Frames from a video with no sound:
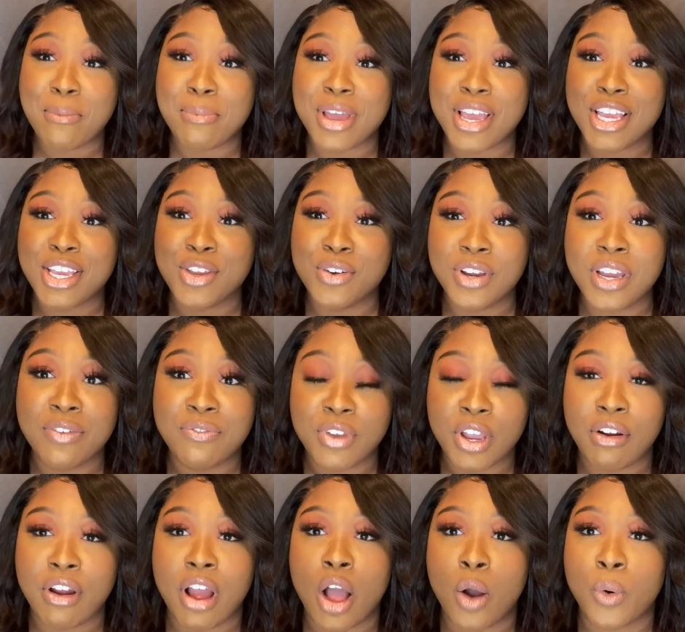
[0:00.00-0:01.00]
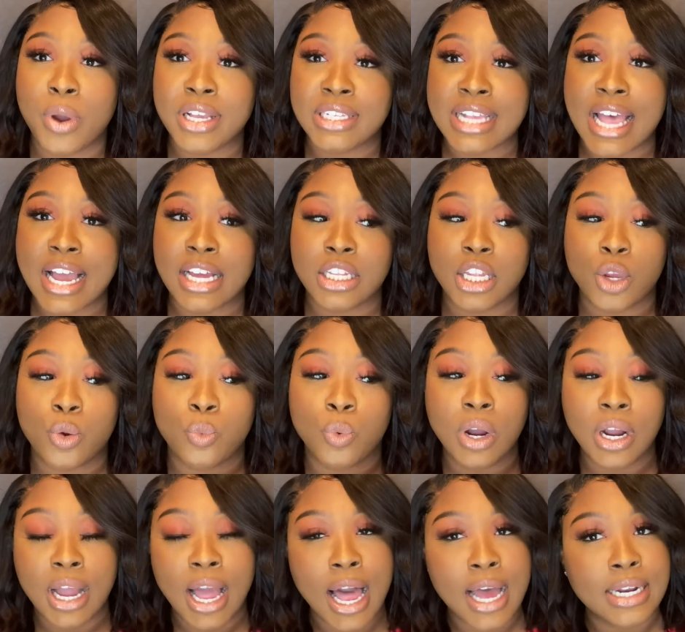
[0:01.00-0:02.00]
You can figure out exactly
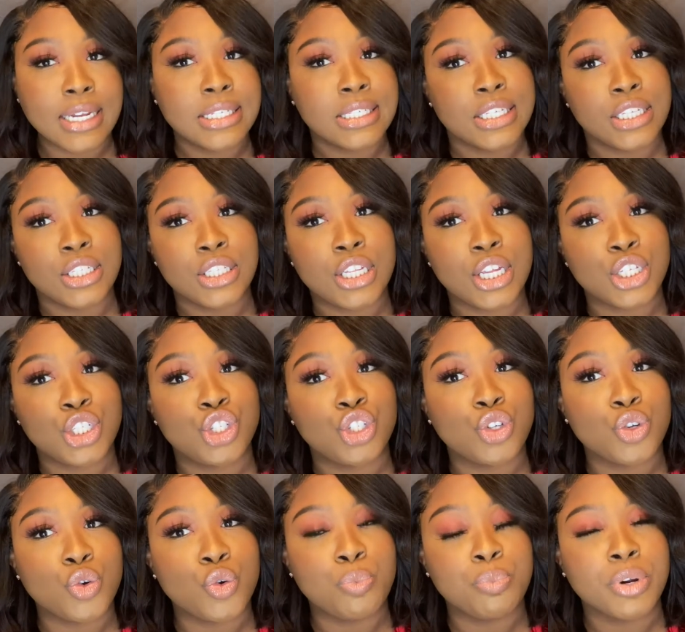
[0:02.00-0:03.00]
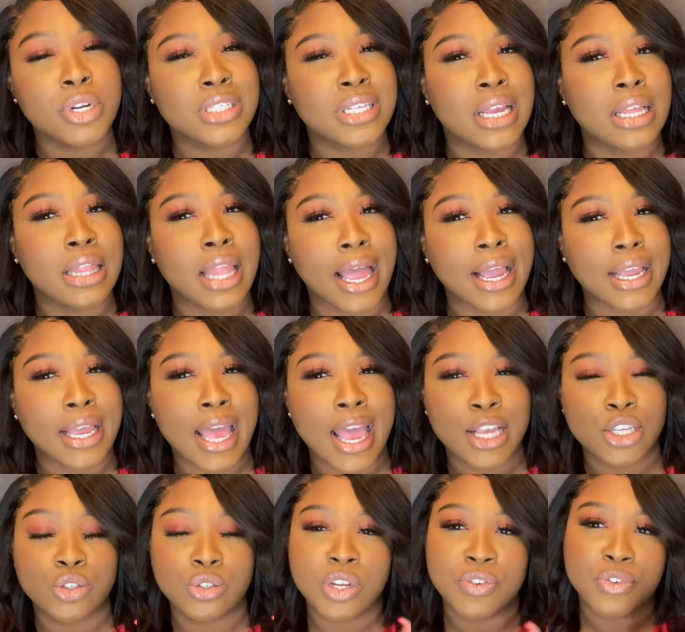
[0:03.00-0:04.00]
what kind of scent that you per se like. It
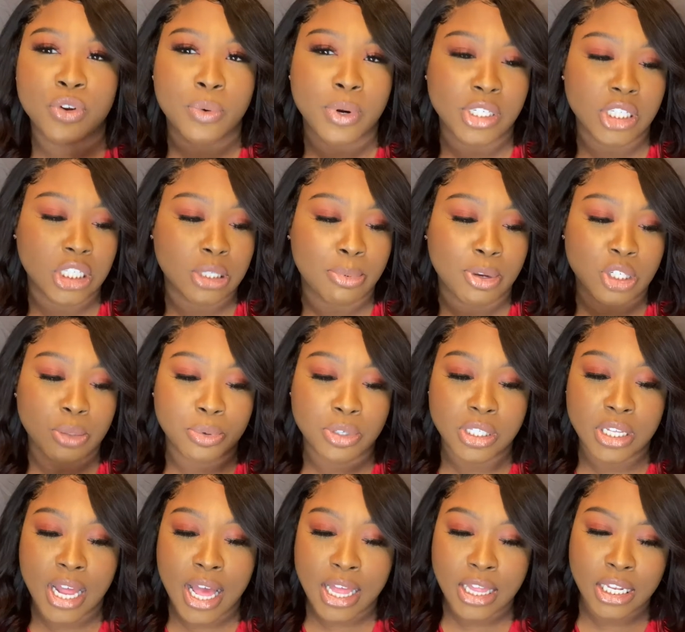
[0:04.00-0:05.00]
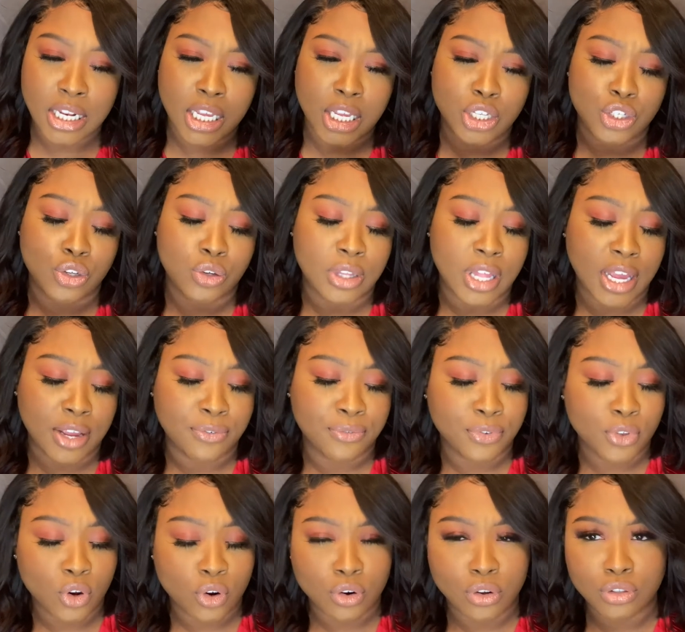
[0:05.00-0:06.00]
asks you different questions about your personality. Do you like
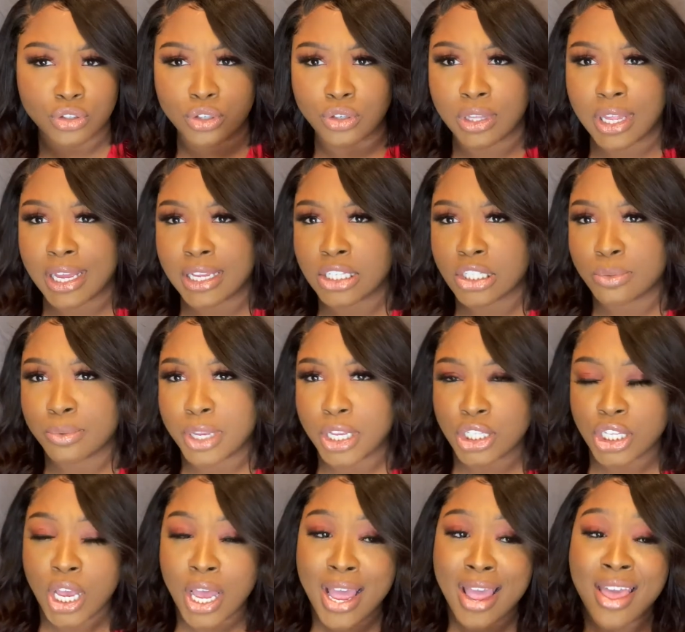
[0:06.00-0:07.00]
floral? Do you like sweets?